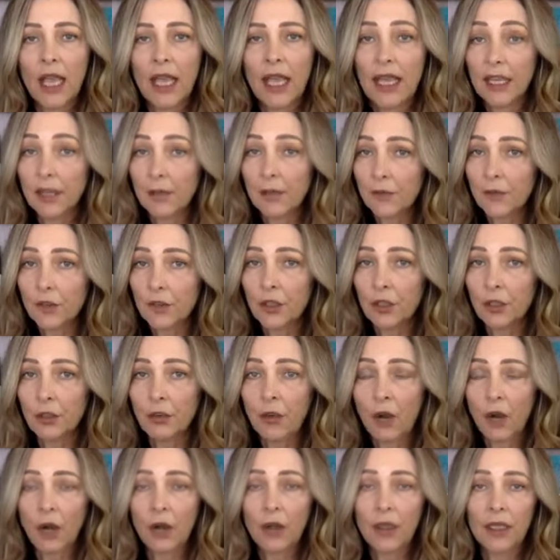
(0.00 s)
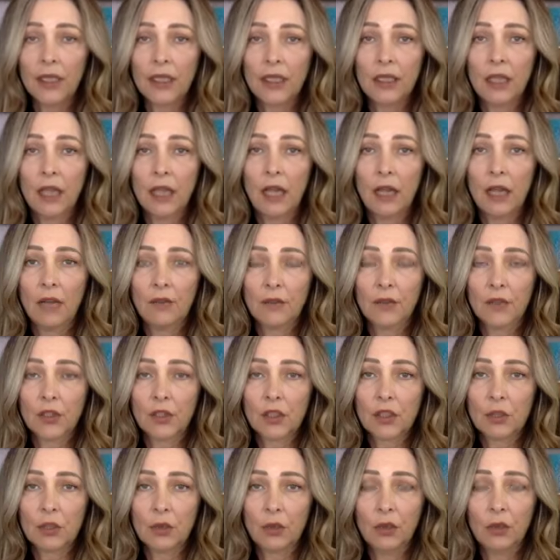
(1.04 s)
if you are in a
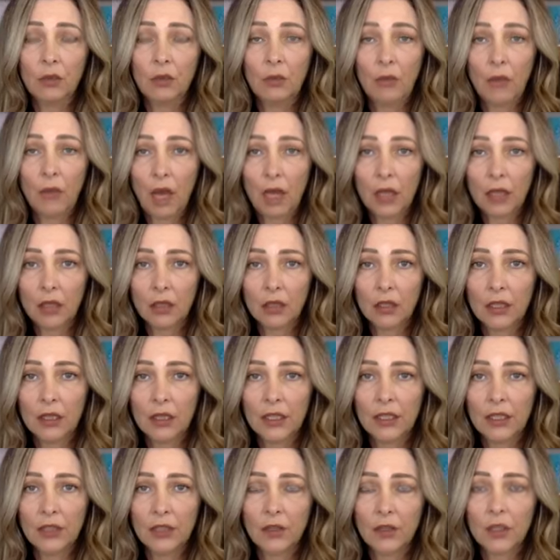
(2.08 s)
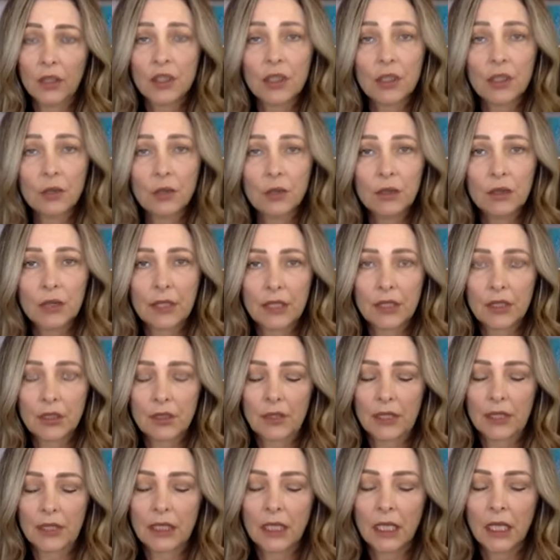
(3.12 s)
virtual model in your school
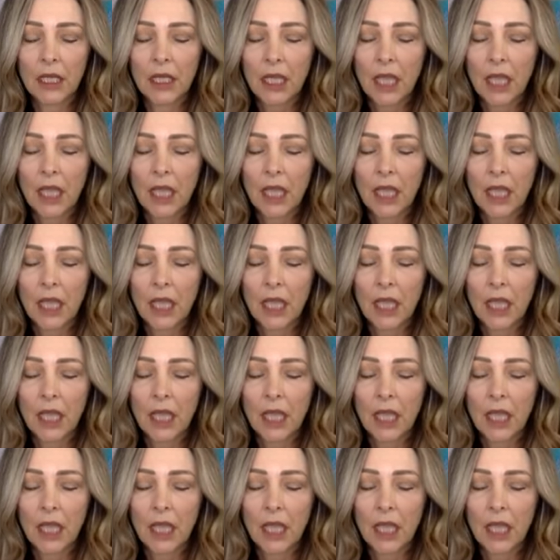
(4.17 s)
district.